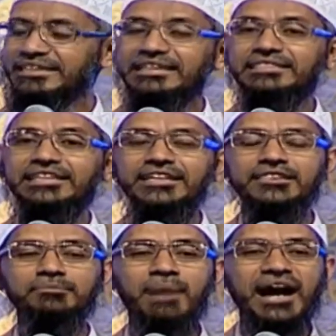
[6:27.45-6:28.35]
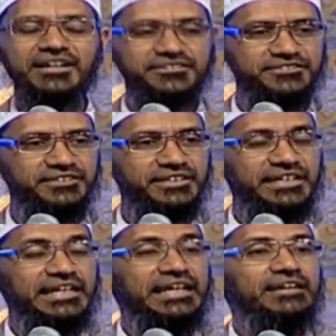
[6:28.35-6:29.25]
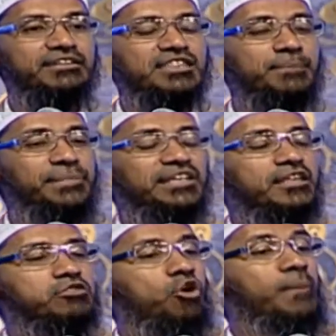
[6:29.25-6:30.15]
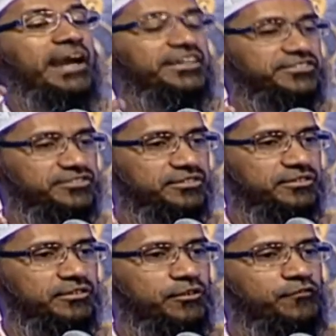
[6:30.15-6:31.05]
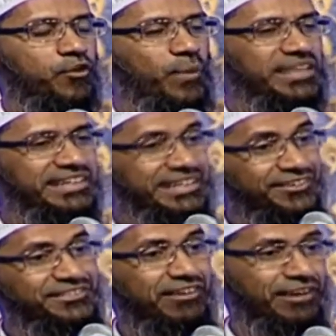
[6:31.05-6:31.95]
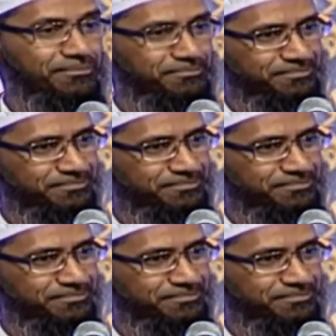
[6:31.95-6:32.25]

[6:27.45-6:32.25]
the teeth marks, it resembled the somites from where the nerves develop.